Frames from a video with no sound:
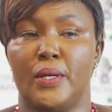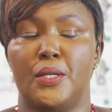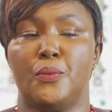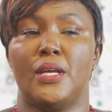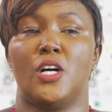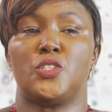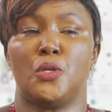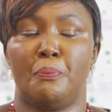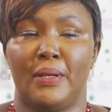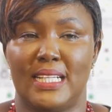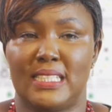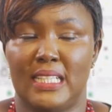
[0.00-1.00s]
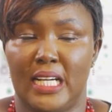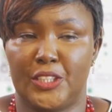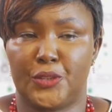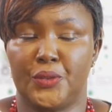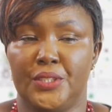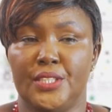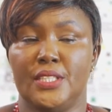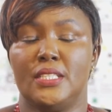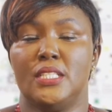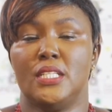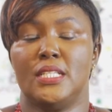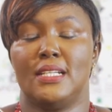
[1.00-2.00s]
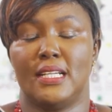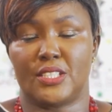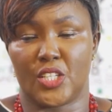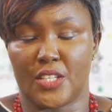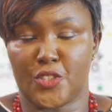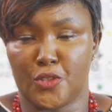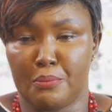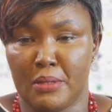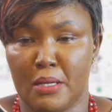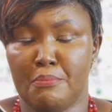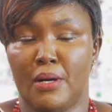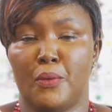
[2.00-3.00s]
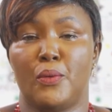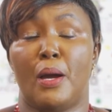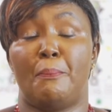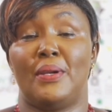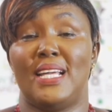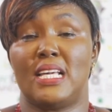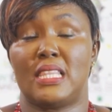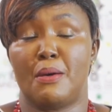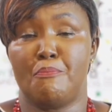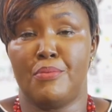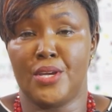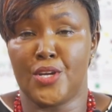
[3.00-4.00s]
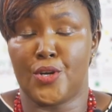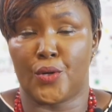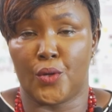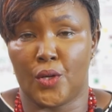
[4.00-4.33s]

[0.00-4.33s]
When we are also planting a tree, let us remember we are playing the big